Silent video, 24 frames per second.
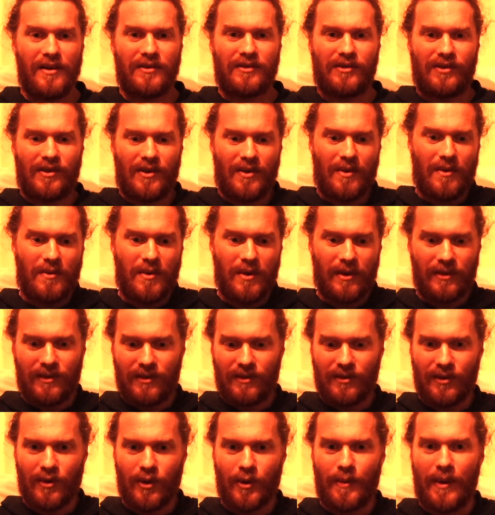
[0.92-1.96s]
So I wanted to
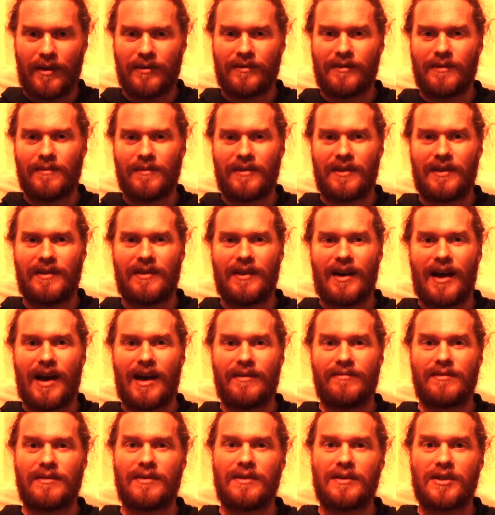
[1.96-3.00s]
talk about something that I
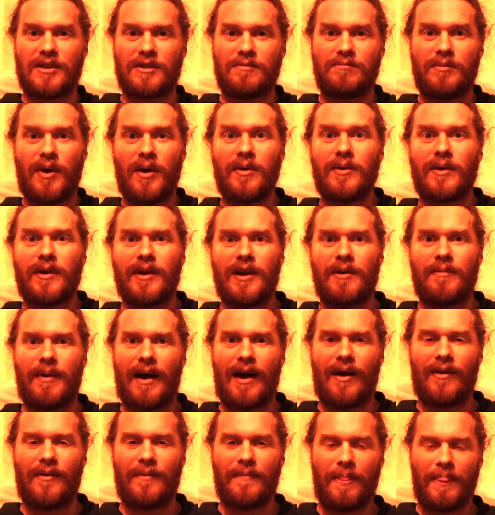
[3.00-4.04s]
haven't spoken
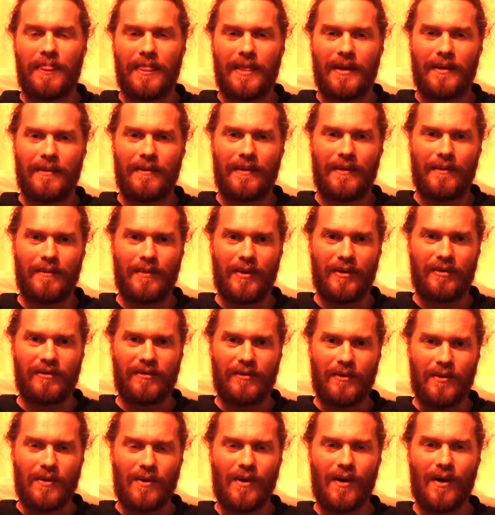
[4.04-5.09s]
about
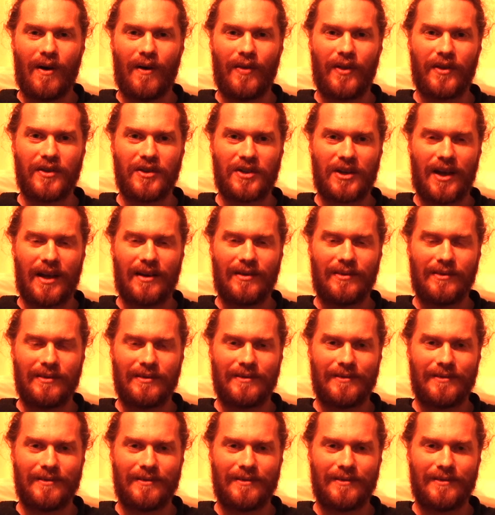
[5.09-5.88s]
before on the channel.